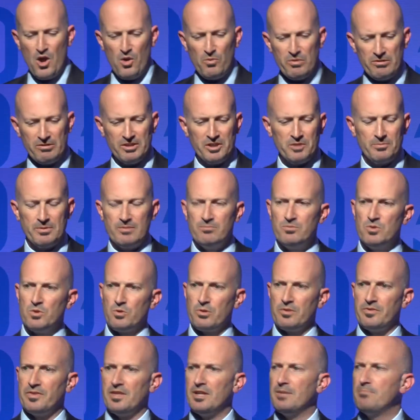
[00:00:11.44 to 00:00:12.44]
We're a little bit
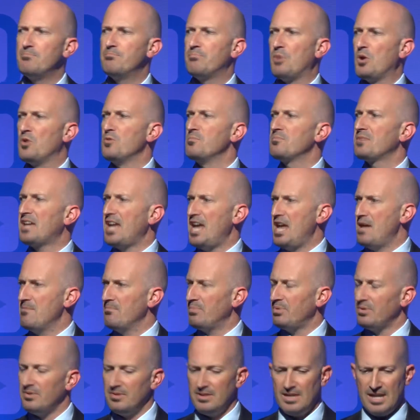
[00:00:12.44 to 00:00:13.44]
more in the boom camp
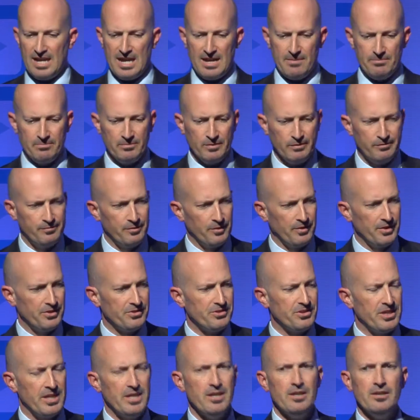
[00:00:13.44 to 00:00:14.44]
for
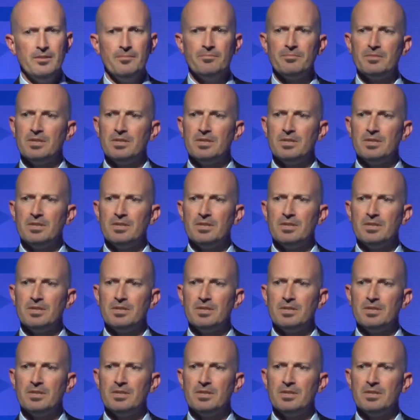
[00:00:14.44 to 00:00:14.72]
this year,